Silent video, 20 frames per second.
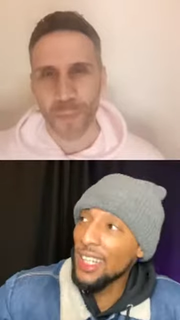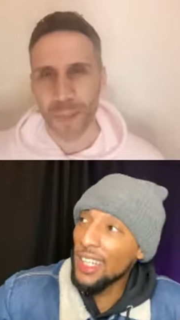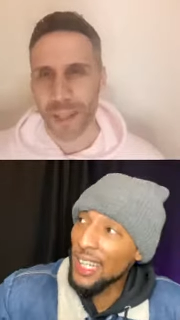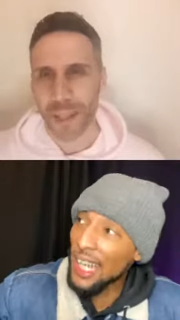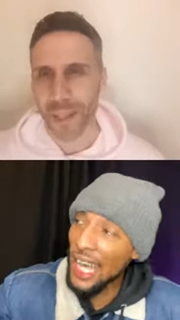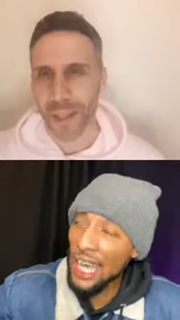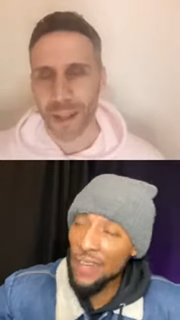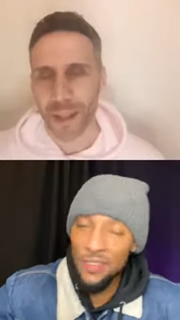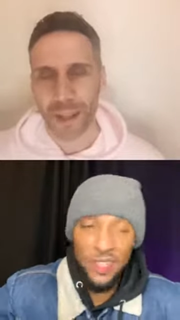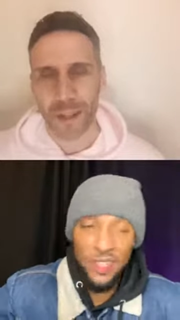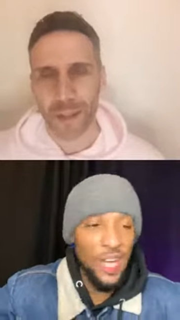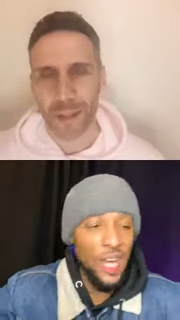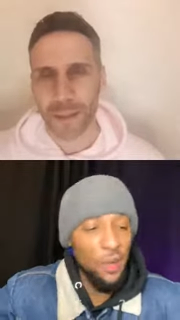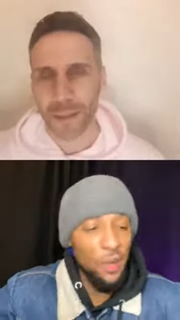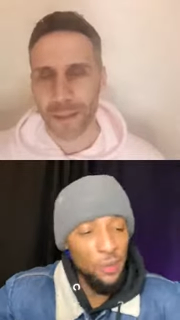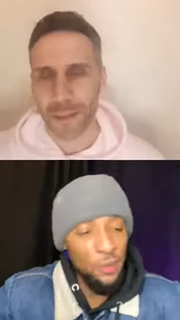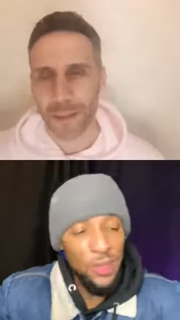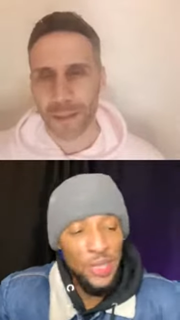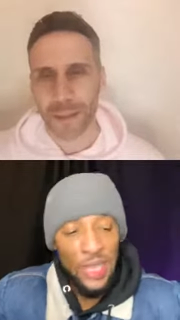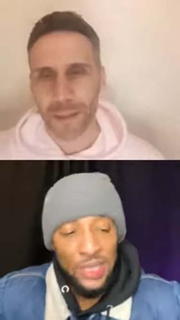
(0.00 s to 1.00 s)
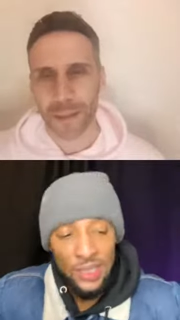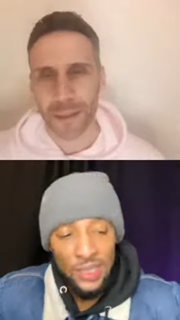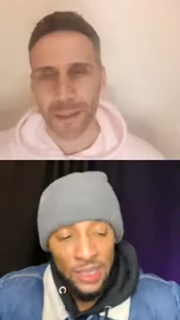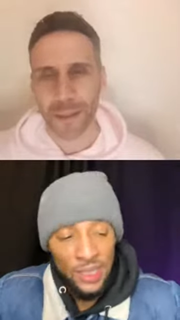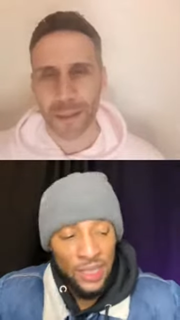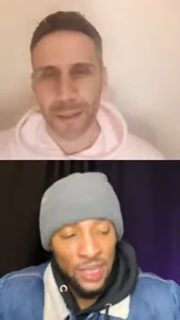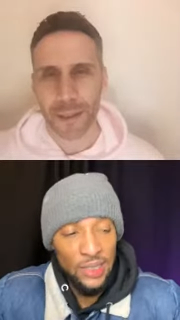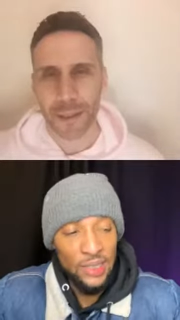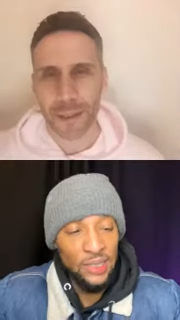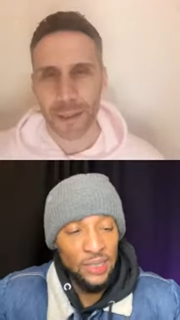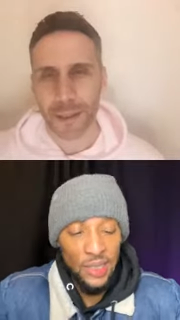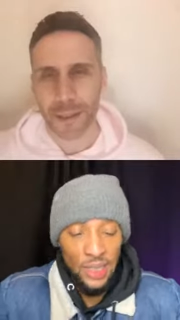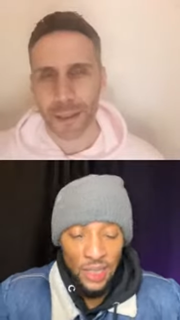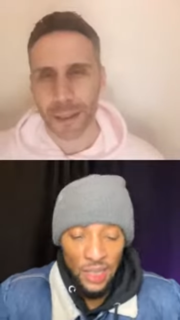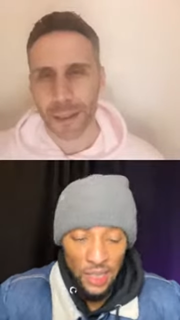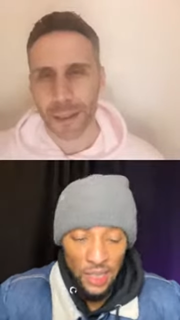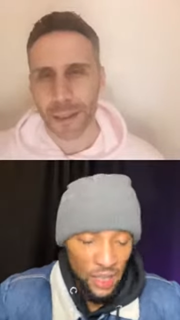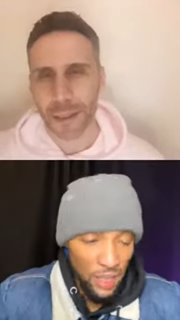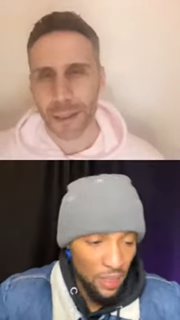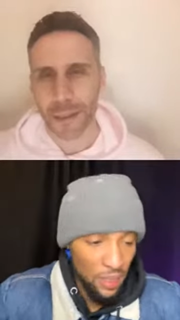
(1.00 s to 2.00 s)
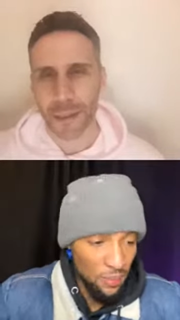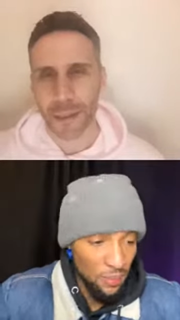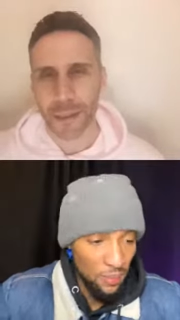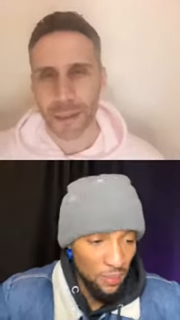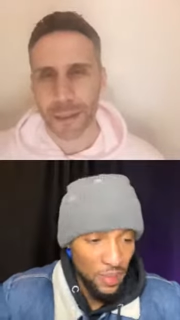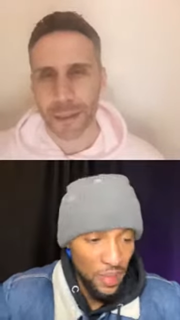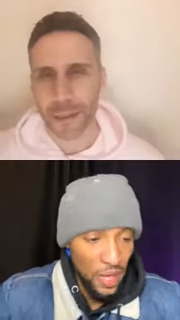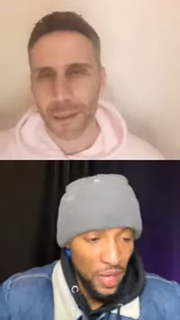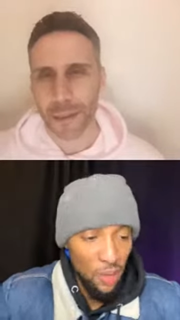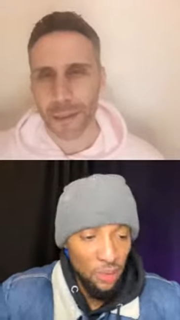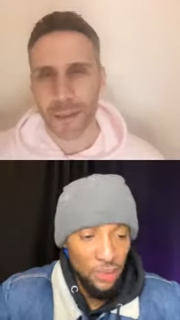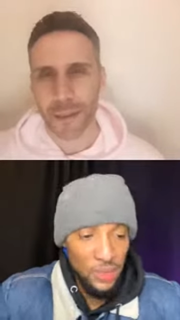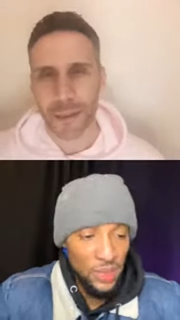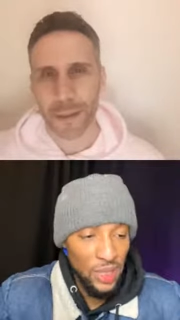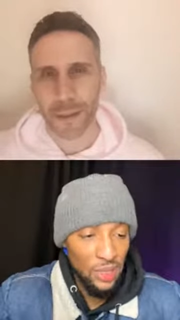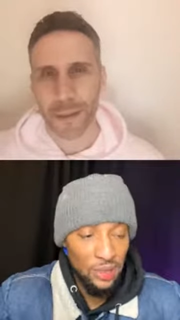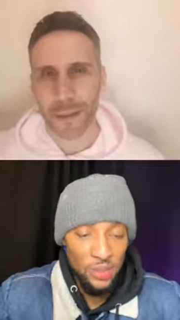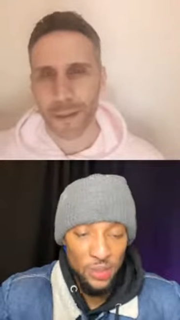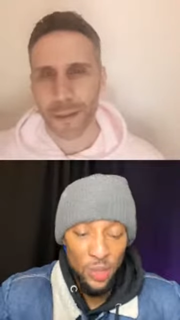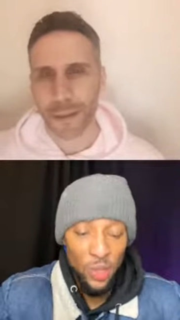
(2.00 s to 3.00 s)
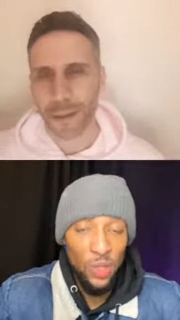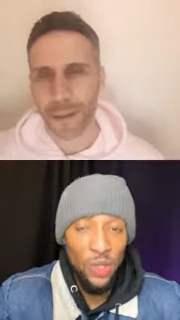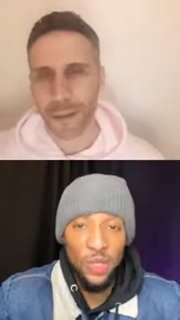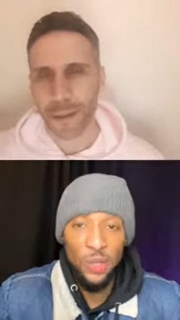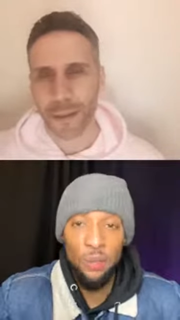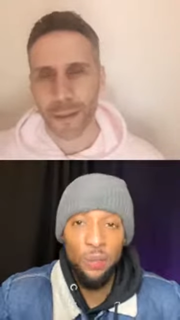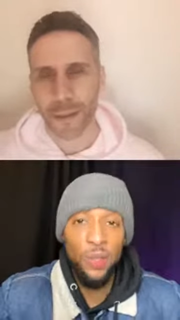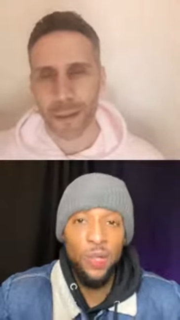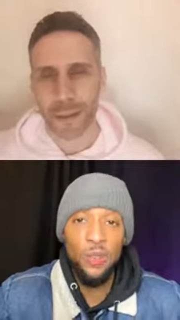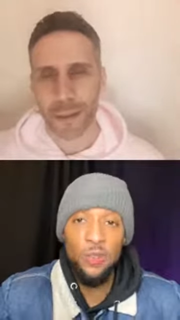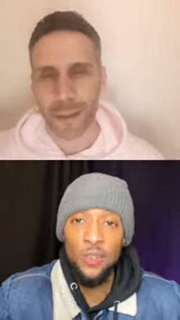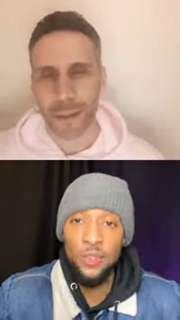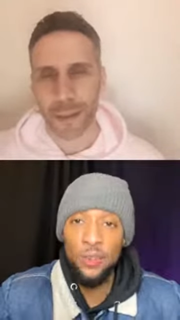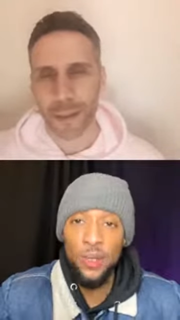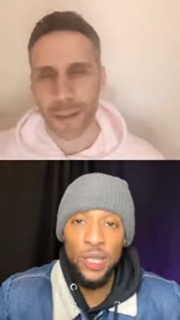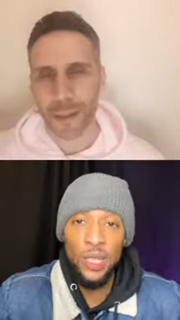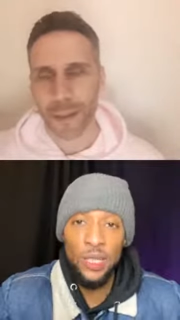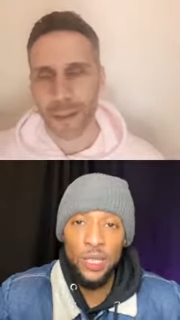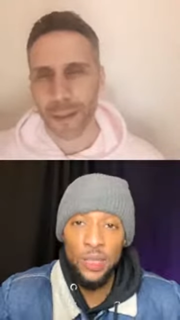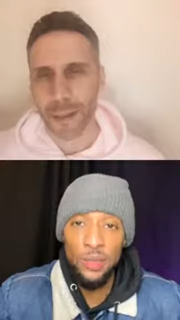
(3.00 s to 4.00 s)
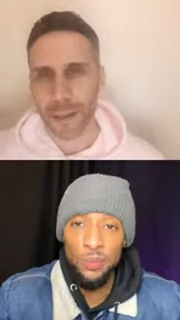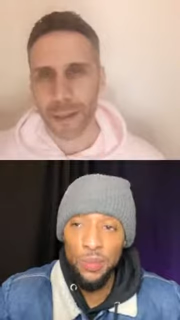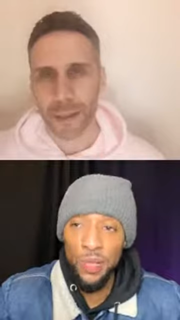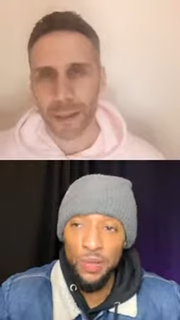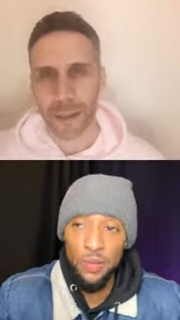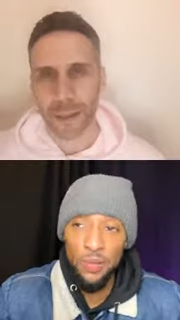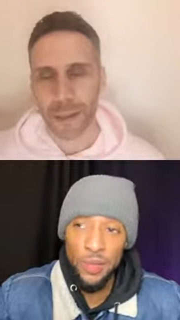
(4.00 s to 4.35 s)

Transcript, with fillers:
Speaker 1: after that, when we got to the next city, um, I was like talking to Puff directly. Puff,